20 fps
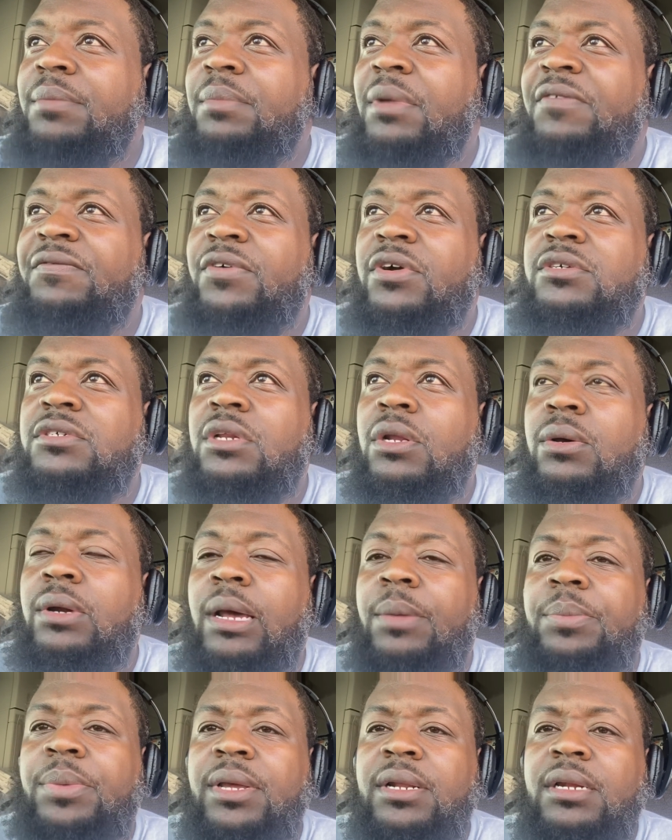first load I
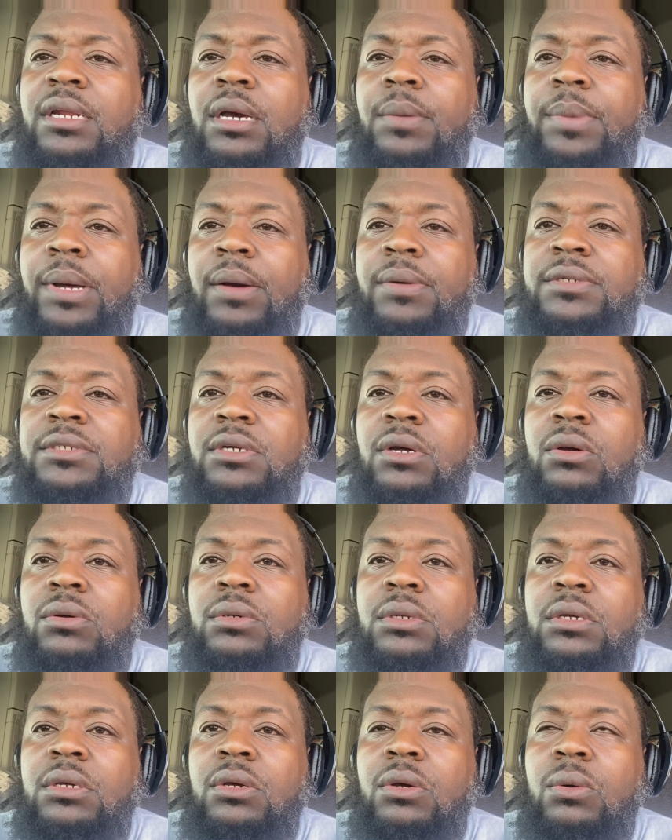picked up, I was
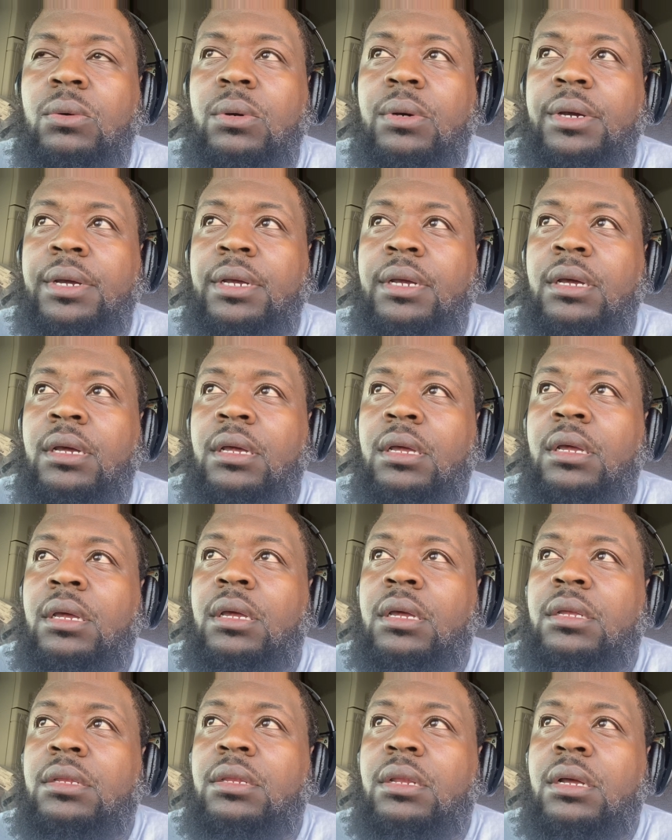only going
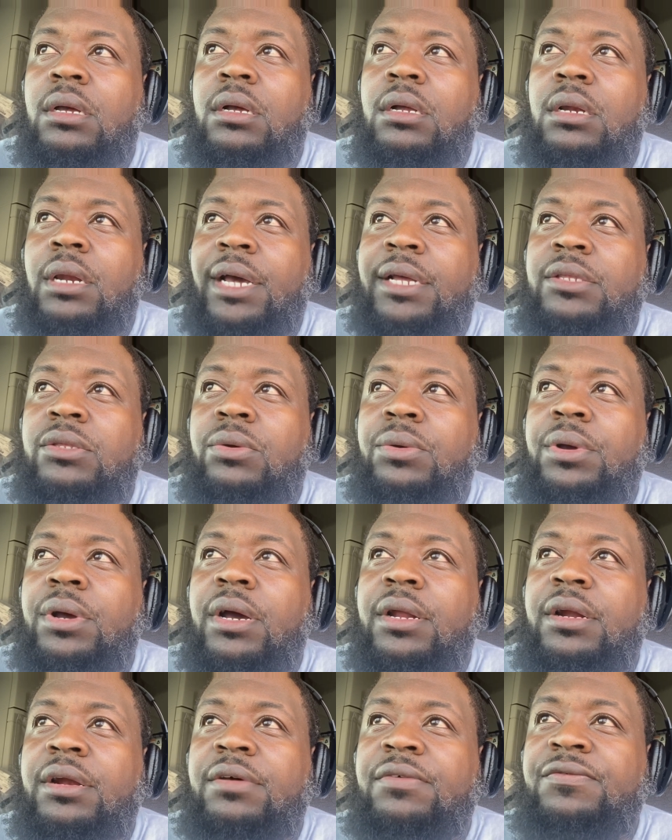like
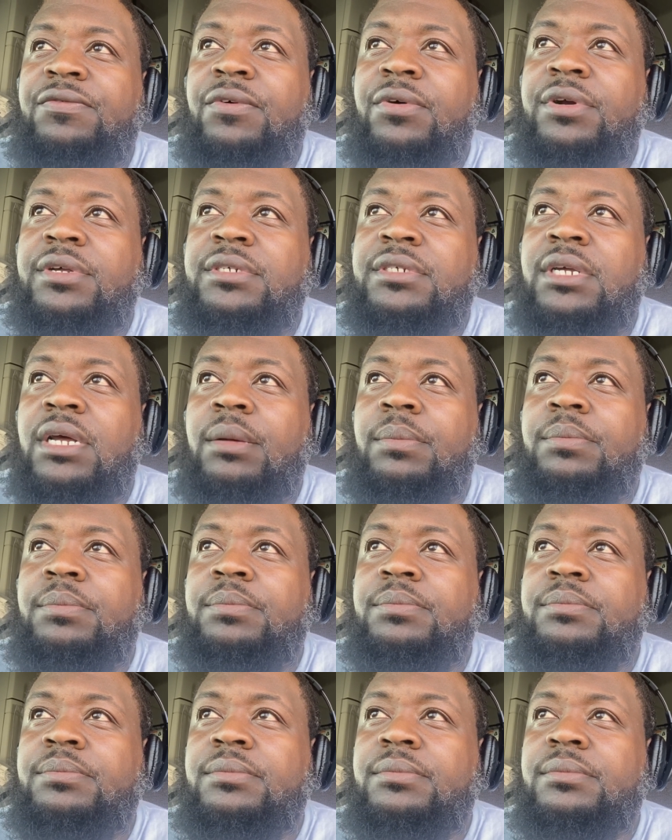340 something
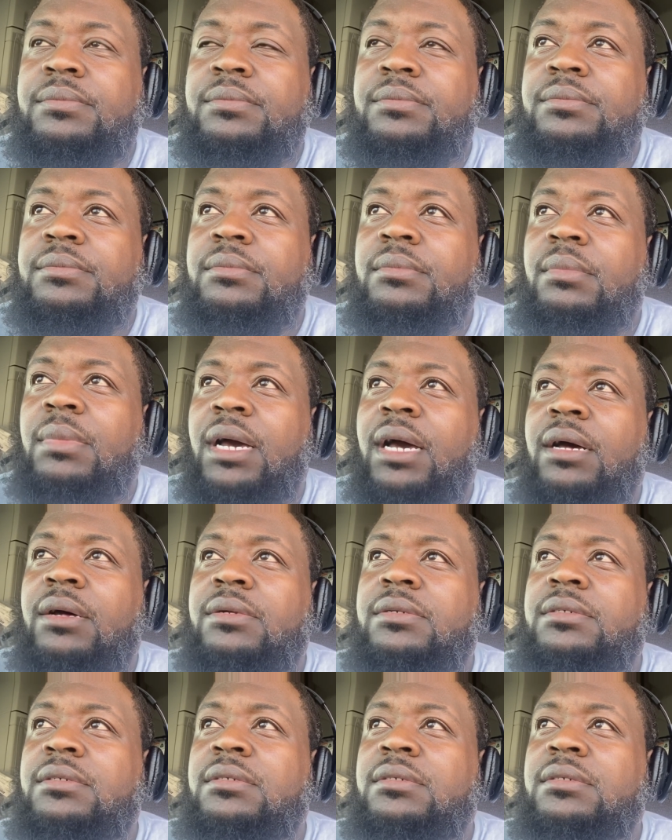miles.